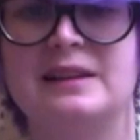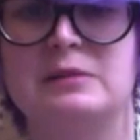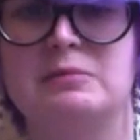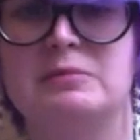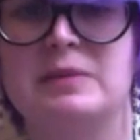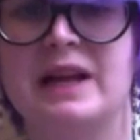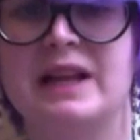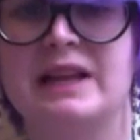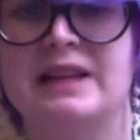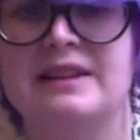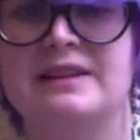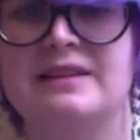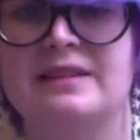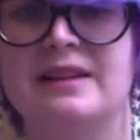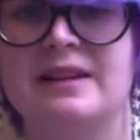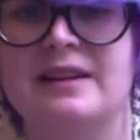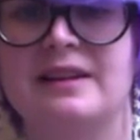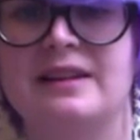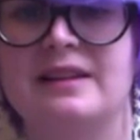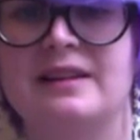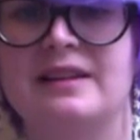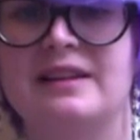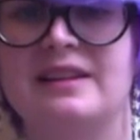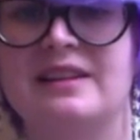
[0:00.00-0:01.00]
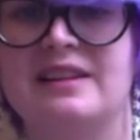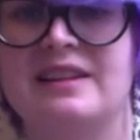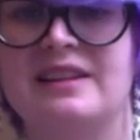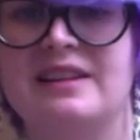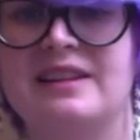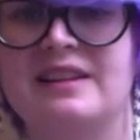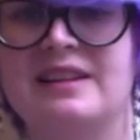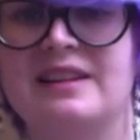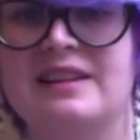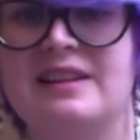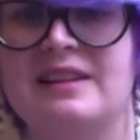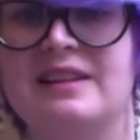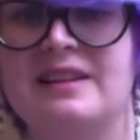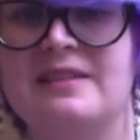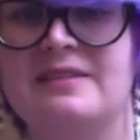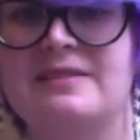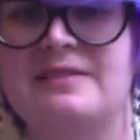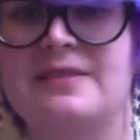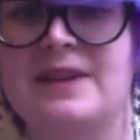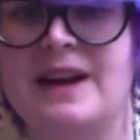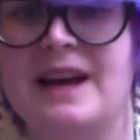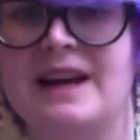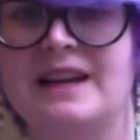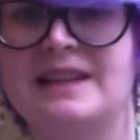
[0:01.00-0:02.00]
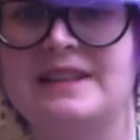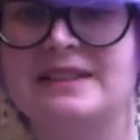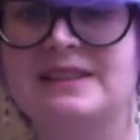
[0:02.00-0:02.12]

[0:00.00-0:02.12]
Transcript: belly is kind of fat.